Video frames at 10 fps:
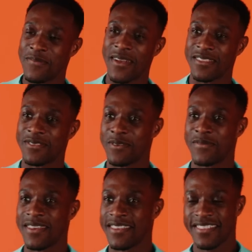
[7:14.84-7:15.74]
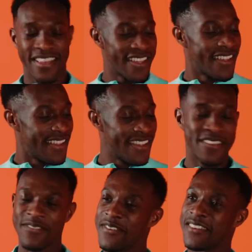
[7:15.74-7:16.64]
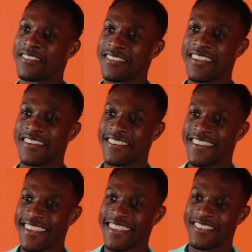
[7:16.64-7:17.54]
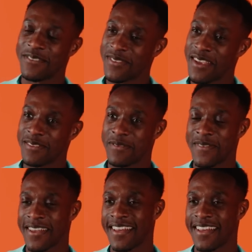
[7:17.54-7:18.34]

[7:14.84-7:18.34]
you back to a place, like, very nostalgic. Sometimes in my